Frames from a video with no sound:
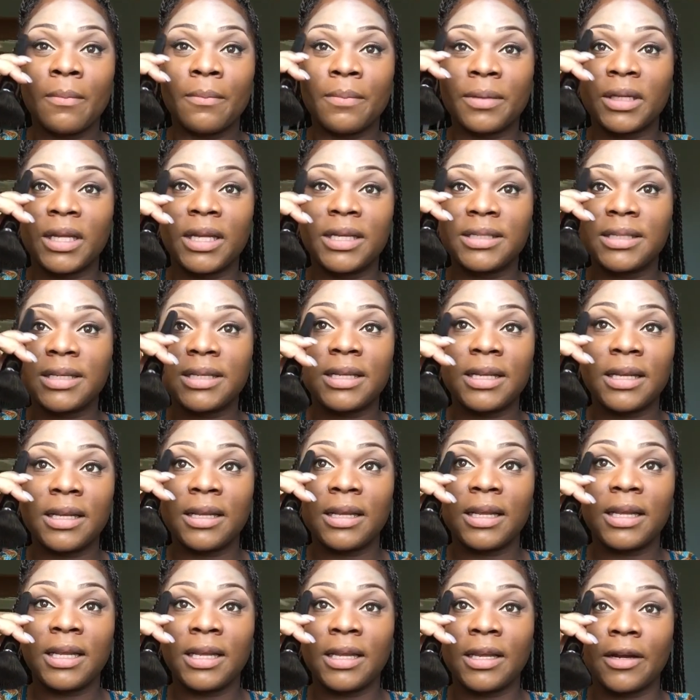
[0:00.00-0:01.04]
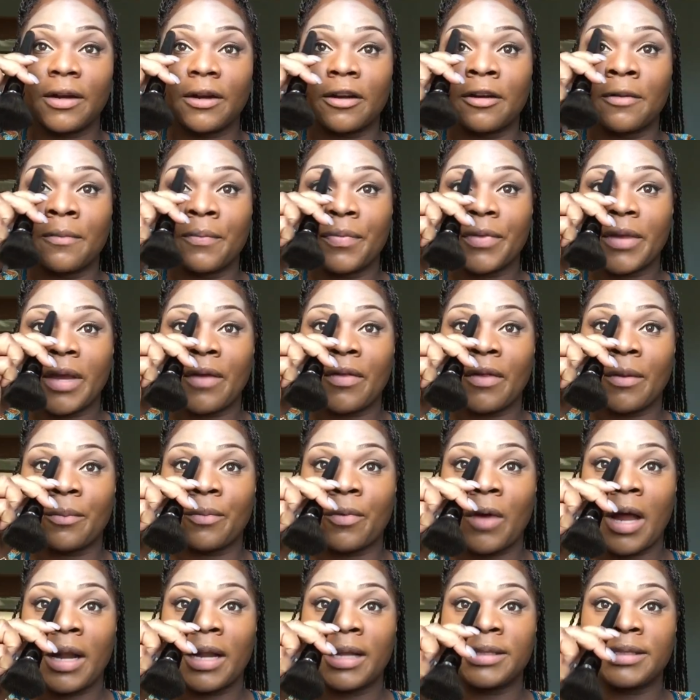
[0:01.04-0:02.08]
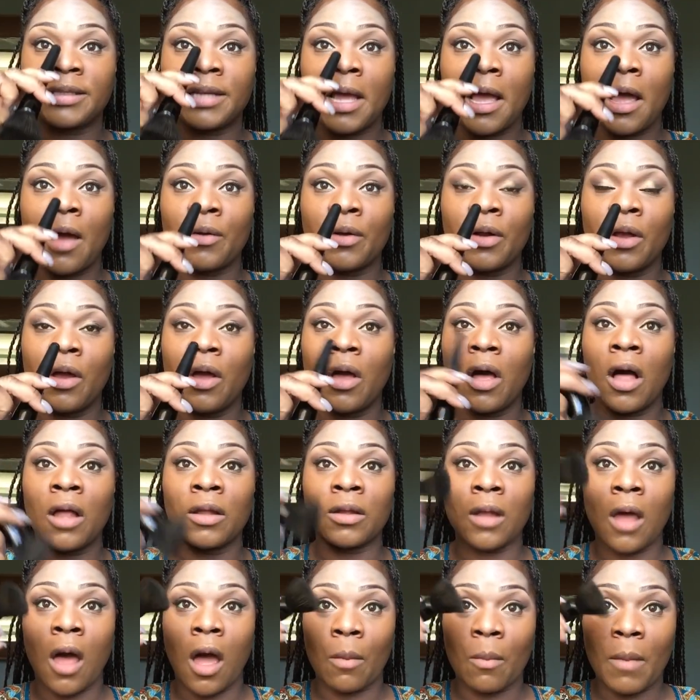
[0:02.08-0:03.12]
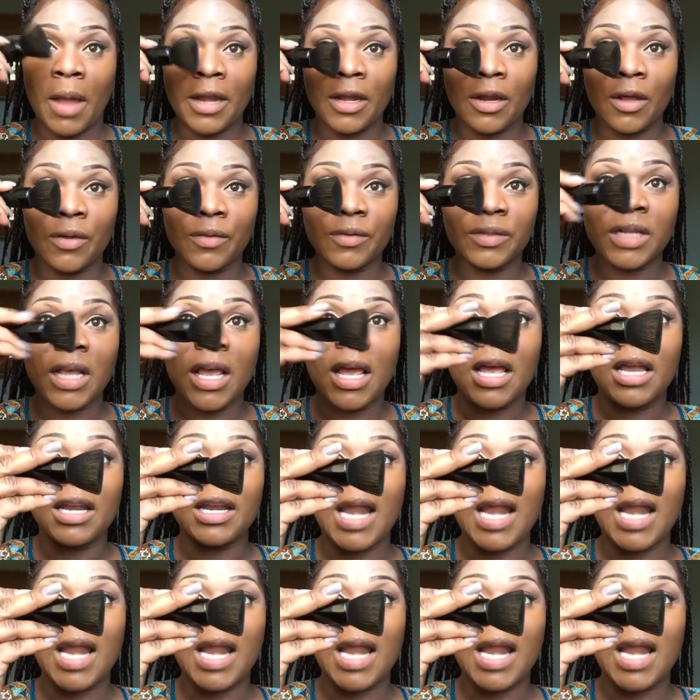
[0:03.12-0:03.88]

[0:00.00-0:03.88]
blended it here, and then brought it down along my nose.